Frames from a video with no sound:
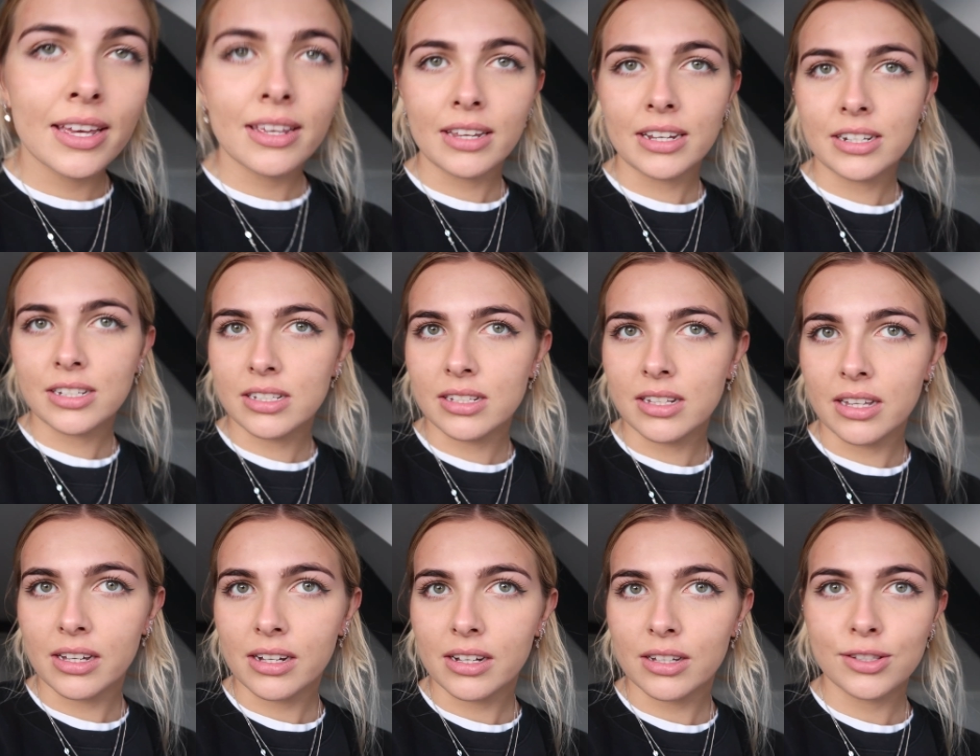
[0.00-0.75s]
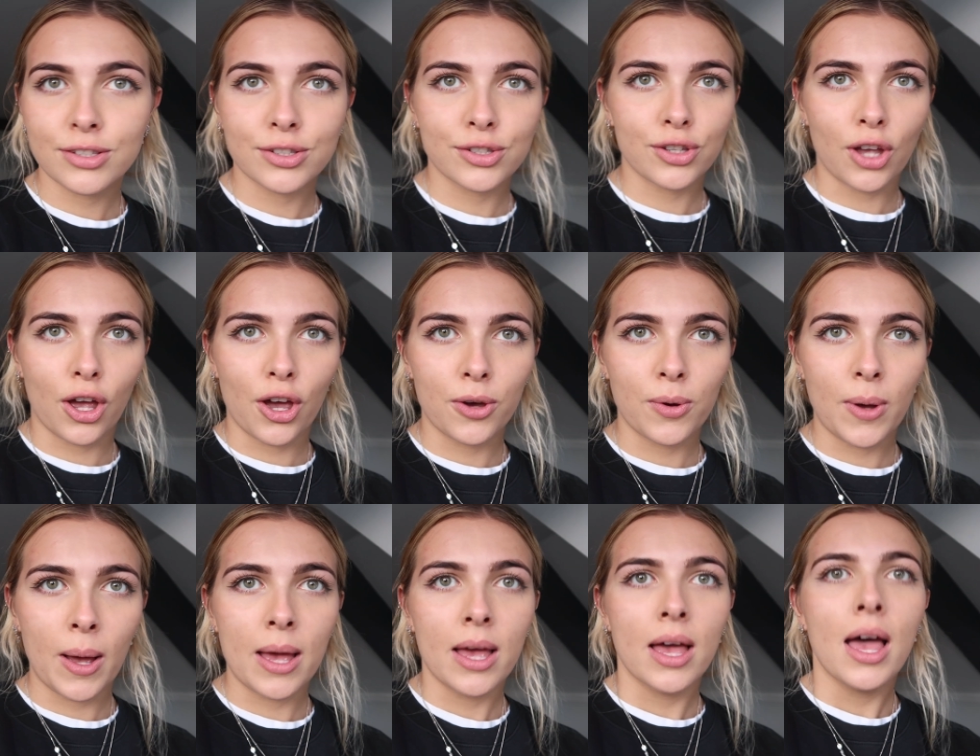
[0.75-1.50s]
They just look
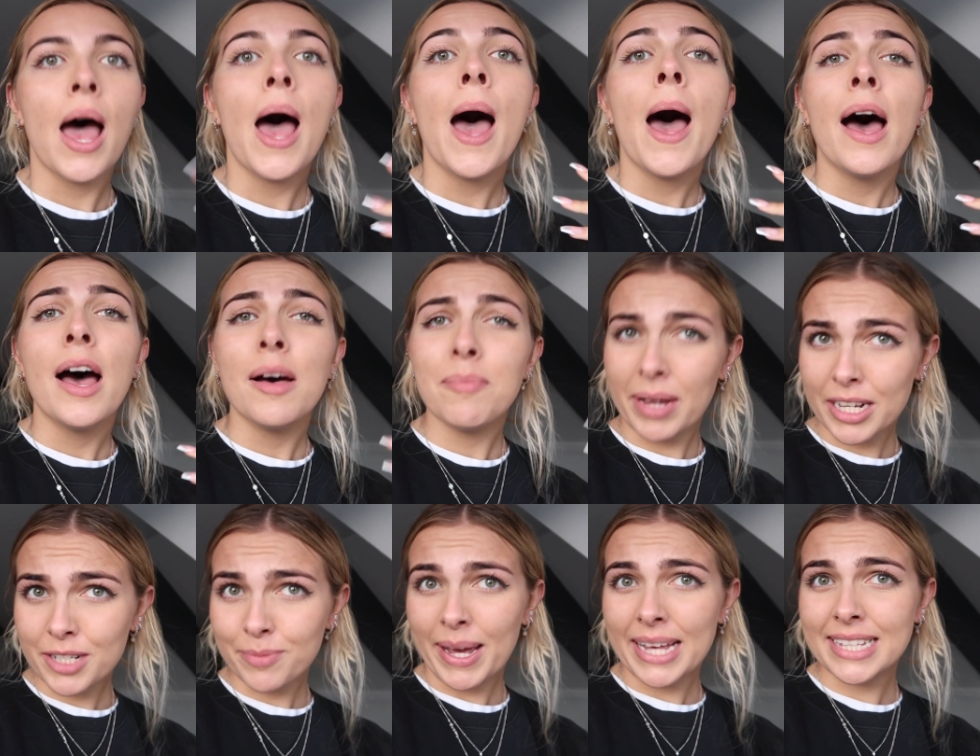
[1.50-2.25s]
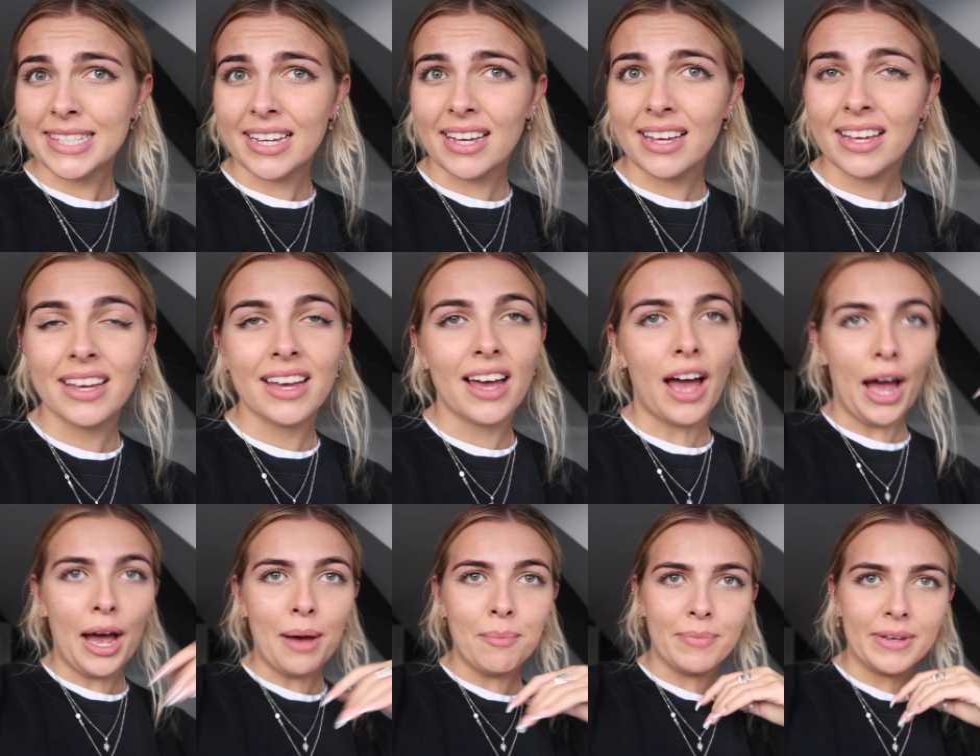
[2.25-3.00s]
so much better.
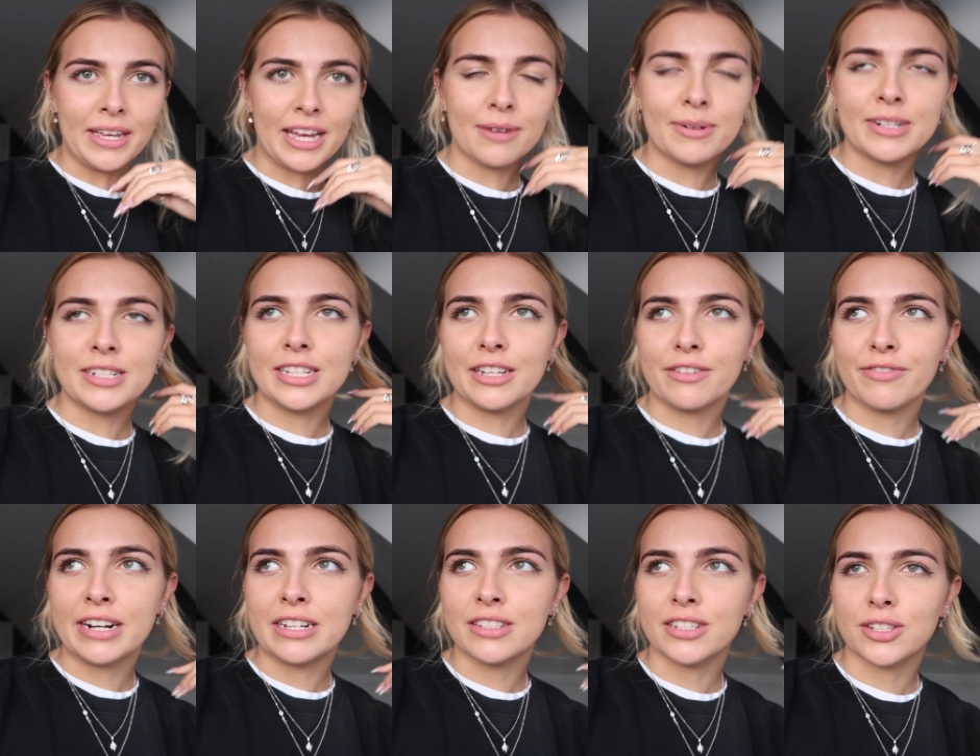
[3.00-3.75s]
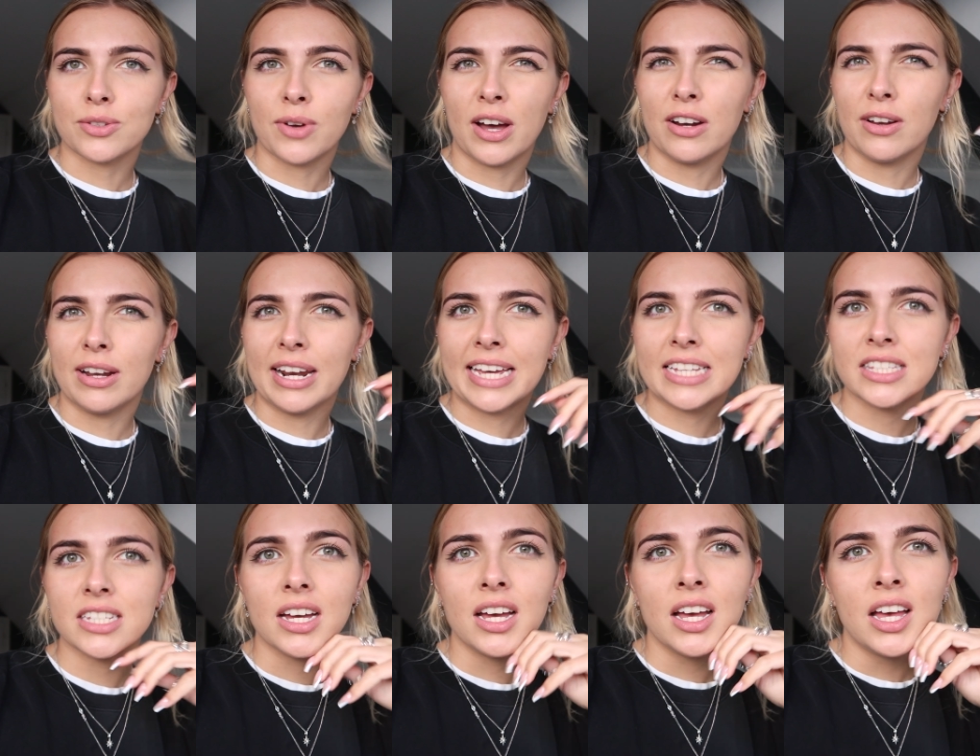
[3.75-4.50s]
But yeah, I went to their friends, it's quite a lot
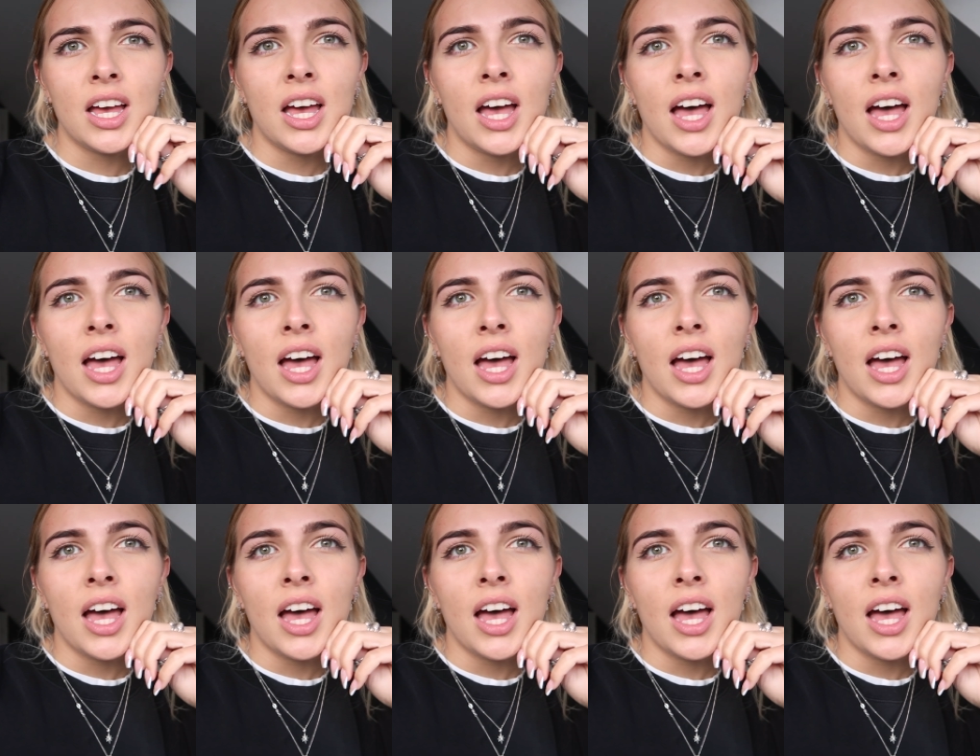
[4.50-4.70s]
later.